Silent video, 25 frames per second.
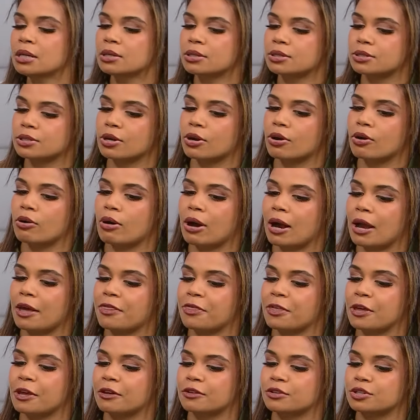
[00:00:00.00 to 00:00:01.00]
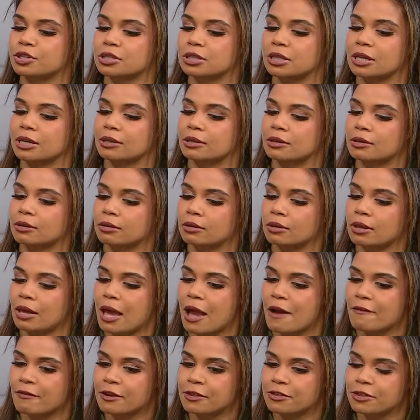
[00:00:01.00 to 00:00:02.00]
So I think just like
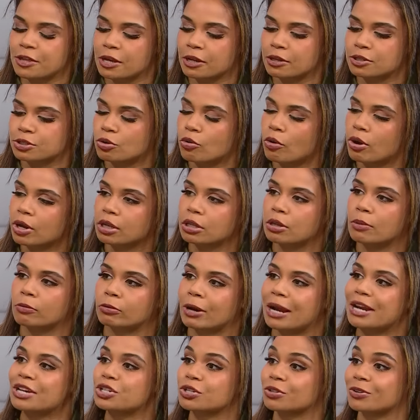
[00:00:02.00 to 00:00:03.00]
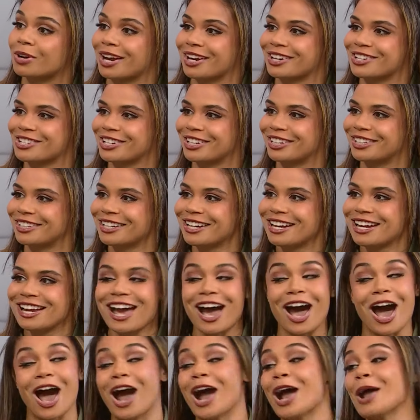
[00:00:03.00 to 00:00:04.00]
Everything is going in the right direction.
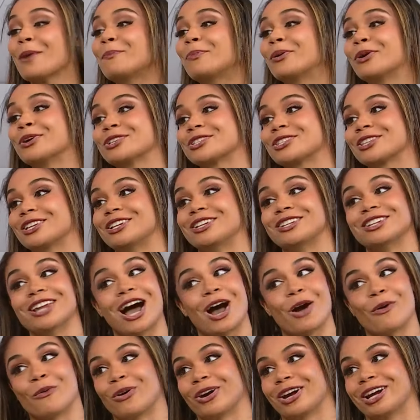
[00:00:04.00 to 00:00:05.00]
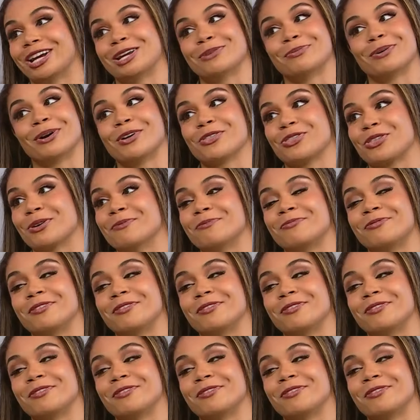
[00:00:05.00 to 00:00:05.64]
I'm personally not worried about them